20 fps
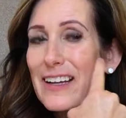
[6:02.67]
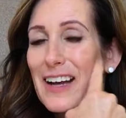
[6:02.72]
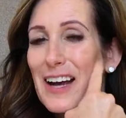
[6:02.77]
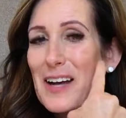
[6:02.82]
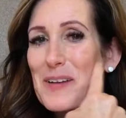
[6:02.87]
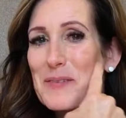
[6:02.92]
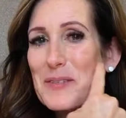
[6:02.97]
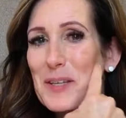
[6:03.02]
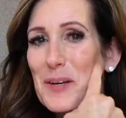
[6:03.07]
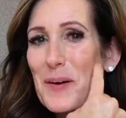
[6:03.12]

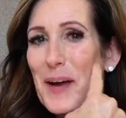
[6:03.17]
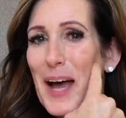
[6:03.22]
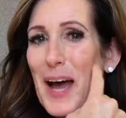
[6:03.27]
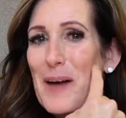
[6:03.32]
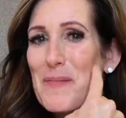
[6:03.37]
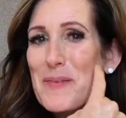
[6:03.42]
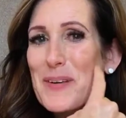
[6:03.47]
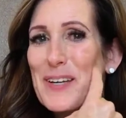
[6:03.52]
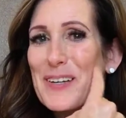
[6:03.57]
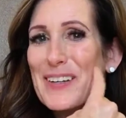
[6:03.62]
I'm so
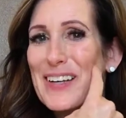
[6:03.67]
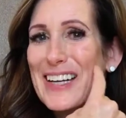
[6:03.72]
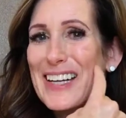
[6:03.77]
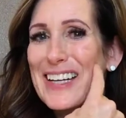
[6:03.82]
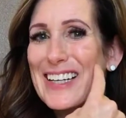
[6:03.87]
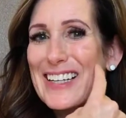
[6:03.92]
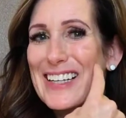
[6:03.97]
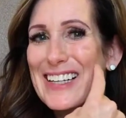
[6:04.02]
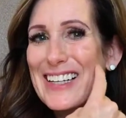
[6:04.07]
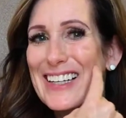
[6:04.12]
happy you're
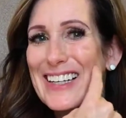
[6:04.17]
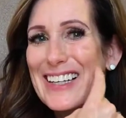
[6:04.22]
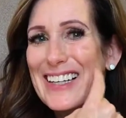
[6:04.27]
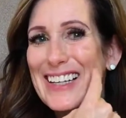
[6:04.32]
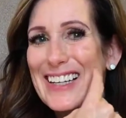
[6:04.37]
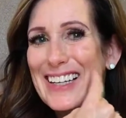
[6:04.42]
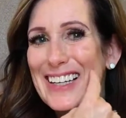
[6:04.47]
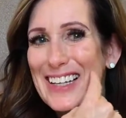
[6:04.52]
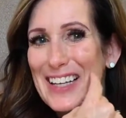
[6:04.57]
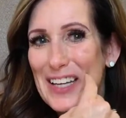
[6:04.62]
here.
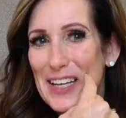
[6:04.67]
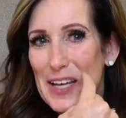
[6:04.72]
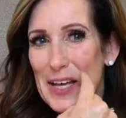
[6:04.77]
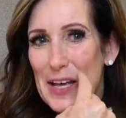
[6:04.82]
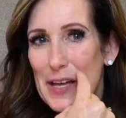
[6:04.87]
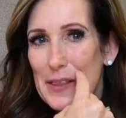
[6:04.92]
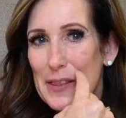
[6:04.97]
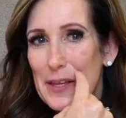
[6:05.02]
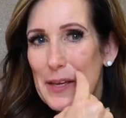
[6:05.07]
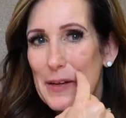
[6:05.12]

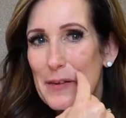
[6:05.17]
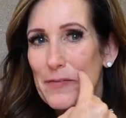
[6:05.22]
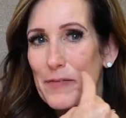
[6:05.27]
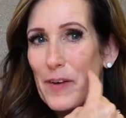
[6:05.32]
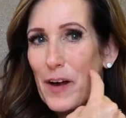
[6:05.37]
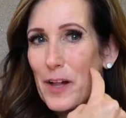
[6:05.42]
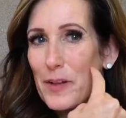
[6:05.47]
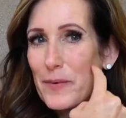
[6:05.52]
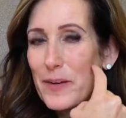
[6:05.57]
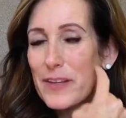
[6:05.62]
And then
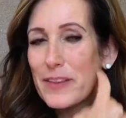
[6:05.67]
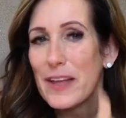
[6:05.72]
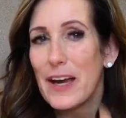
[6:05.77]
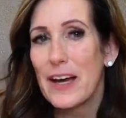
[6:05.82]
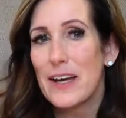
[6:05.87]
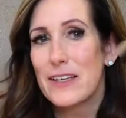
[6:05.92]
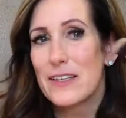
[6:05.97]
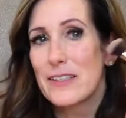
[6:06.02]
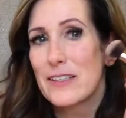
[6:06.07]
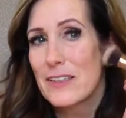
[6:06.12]
following
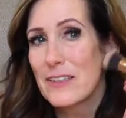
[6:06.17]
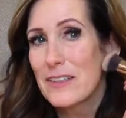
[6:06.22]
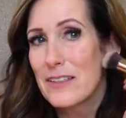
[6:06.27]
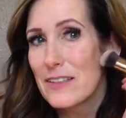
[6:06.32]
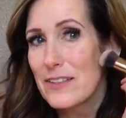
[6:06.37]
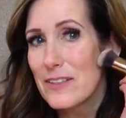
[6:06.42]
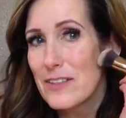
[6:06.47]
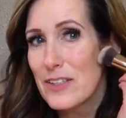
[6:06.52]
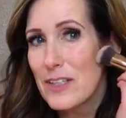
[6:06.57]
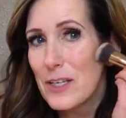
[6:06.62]
that
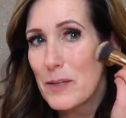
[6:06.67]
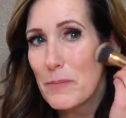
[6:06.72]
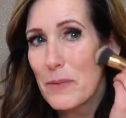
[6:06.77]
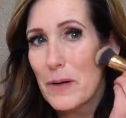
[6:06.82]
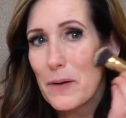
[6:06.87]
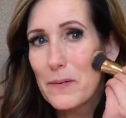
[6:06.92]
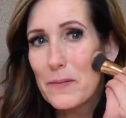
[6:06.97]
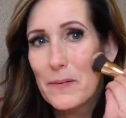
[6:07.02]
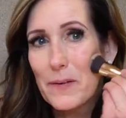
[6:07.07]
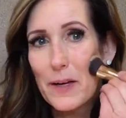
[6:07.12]

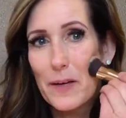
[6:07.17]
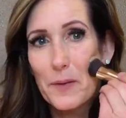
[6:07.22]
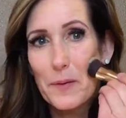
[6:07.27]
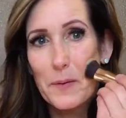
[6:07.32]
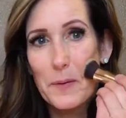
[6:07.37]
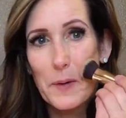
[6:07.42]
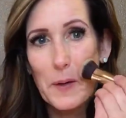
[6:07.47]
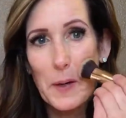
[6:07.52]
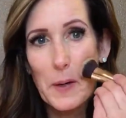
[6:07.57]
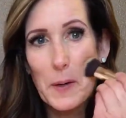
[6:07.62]
cheekbone right
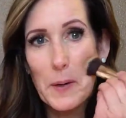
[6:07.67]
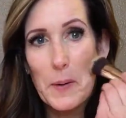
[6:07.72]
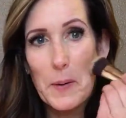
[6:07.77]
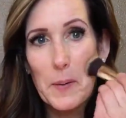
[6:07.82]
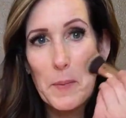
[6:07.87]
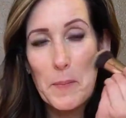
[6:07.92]
through here.